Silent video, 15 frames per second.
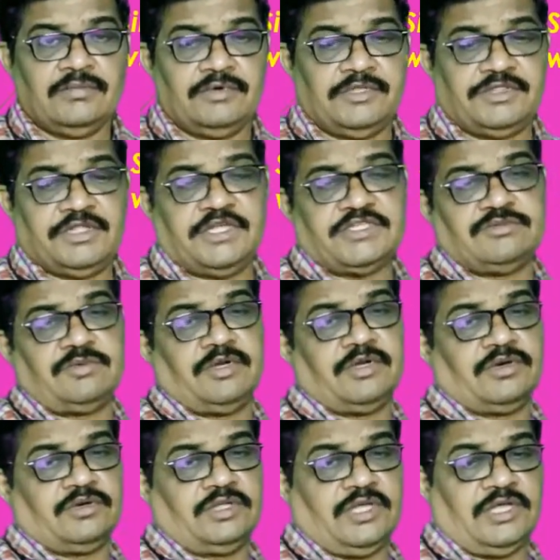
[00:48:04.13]
with
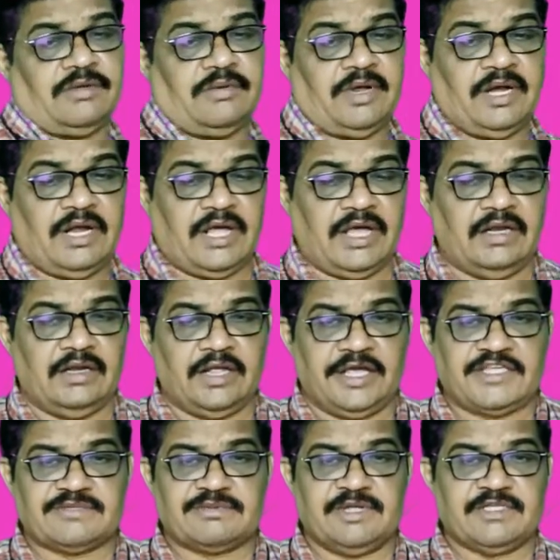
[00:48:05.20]
respect to the given line
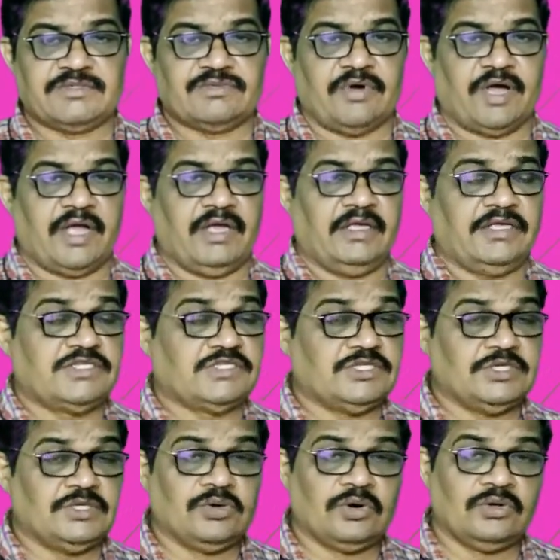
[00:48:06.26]
x plus y is
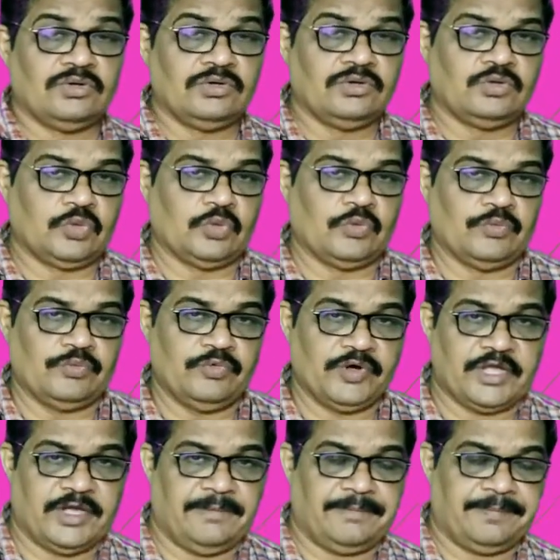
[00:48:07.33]
equal to 2.
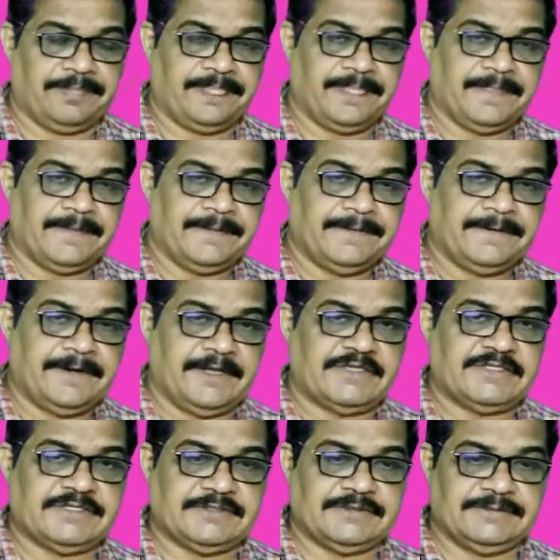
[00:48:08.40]
Okay.
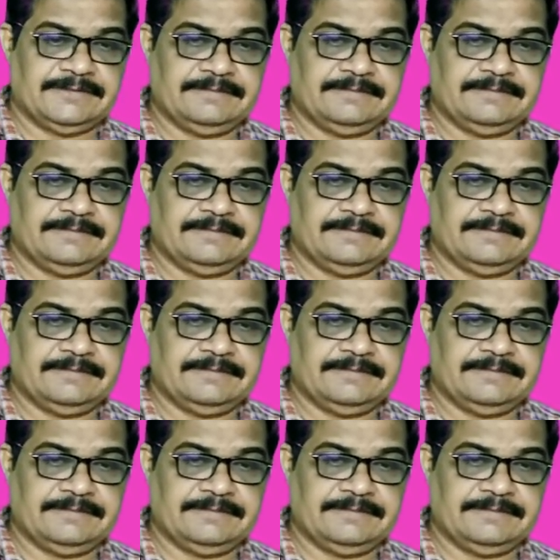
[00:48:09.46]
Next